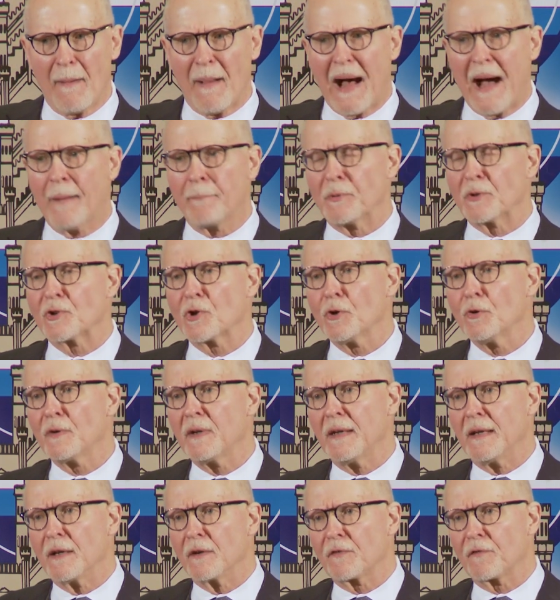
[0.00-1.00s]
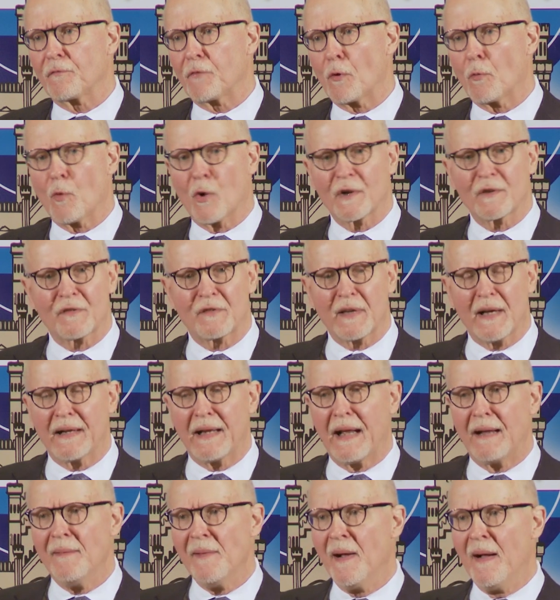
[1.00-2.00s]
opportunities for work
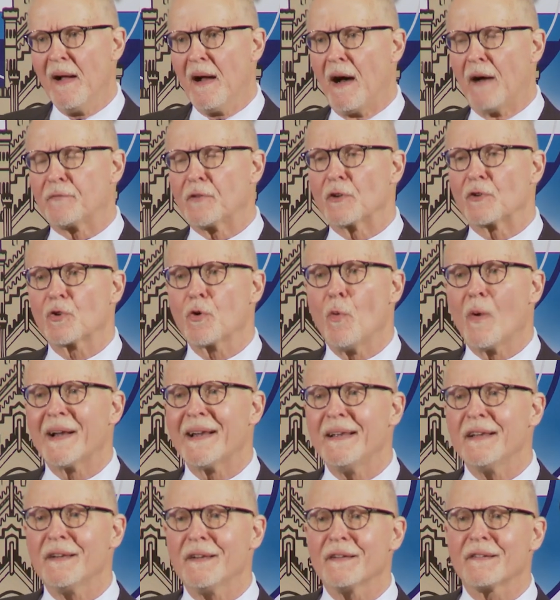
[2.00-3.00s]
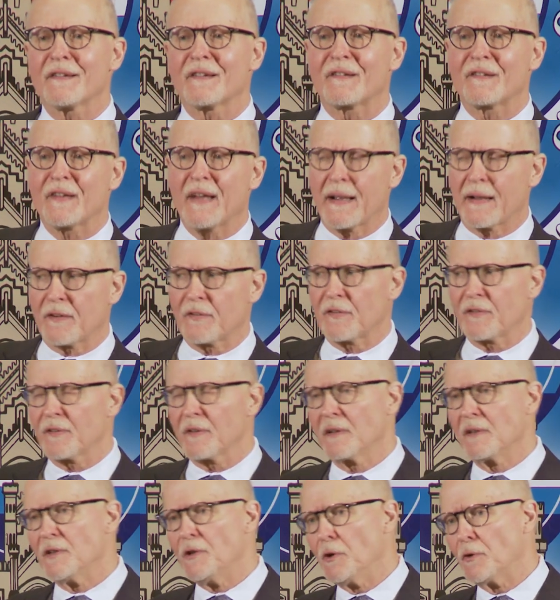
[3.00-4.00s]
study. Of the
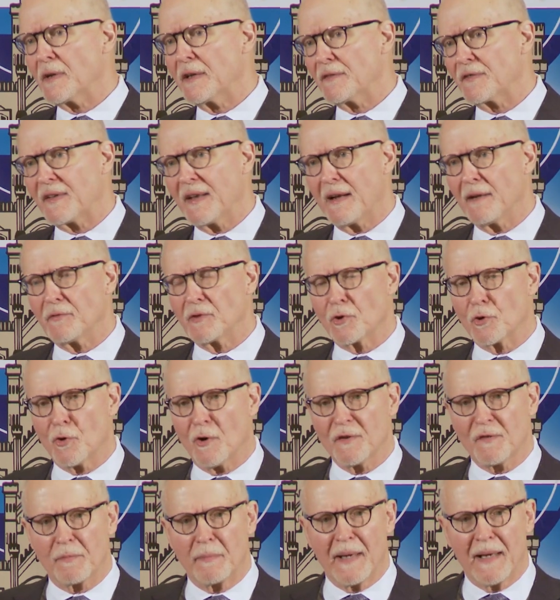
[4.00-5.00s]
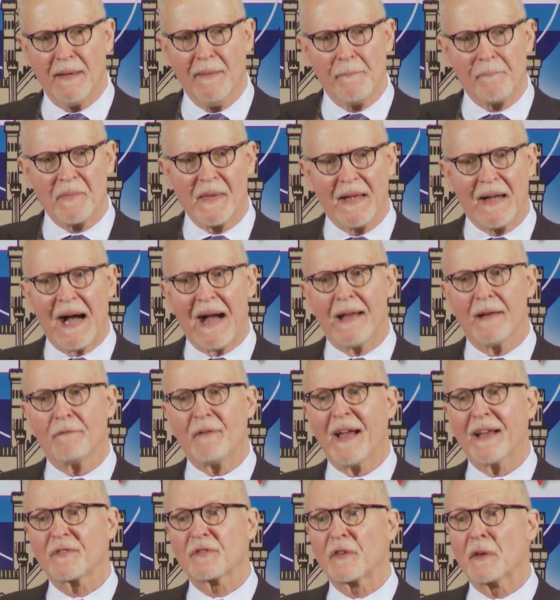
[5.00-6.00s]
26 unions that have endorsed me, I have
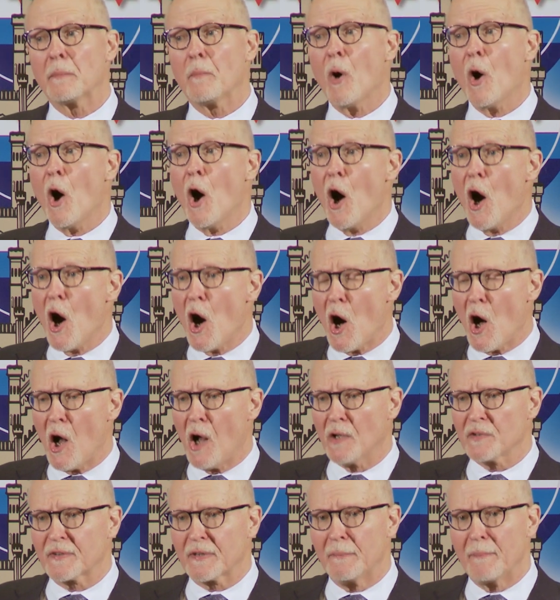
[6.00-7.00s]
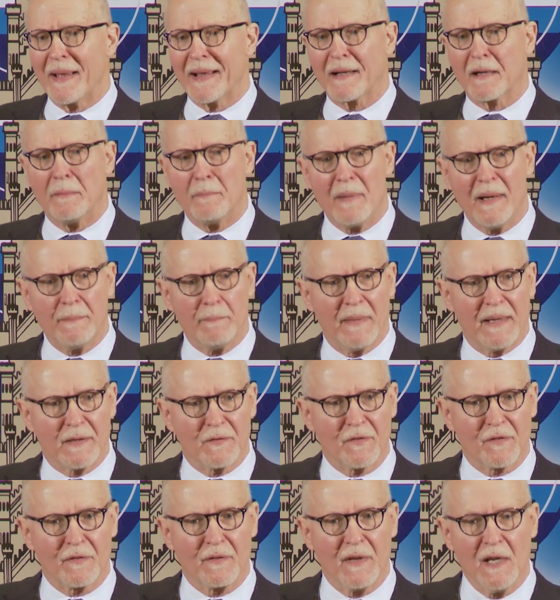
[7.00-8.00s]
asked them all to make
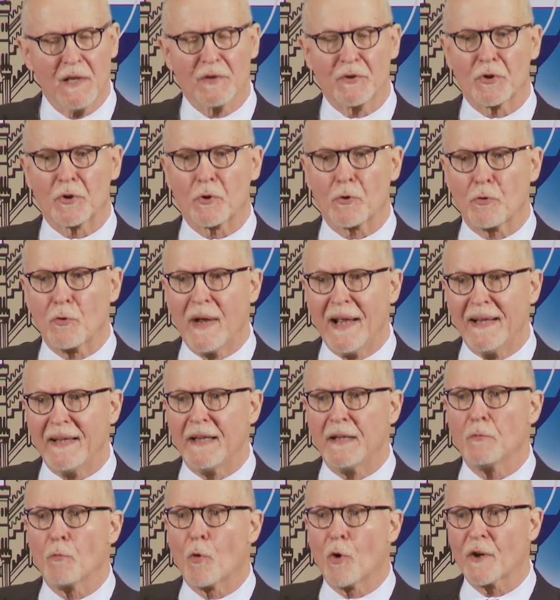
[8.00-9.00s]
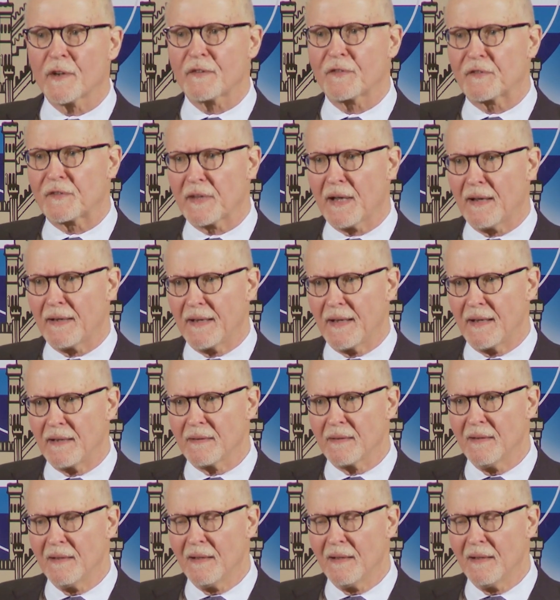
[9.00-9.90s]
commitments to creating work study